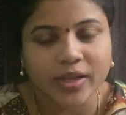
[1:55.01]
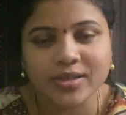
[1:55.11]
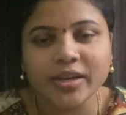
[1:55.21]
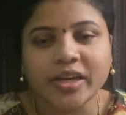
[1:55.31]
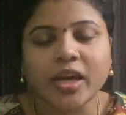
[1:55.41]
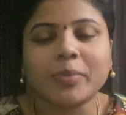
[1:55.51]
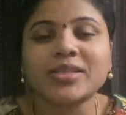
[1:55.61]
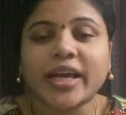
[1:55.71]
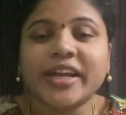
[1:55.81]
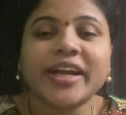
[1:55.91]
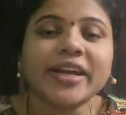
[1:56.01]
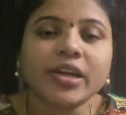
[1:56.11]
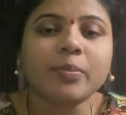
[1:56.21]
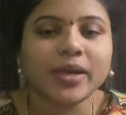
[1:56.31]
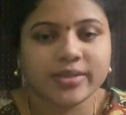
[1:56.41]
isn't it? That means
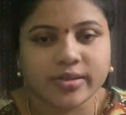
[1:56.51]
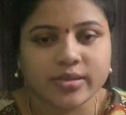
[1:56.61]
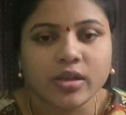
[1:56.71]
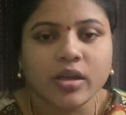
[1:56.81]
hereditary basis.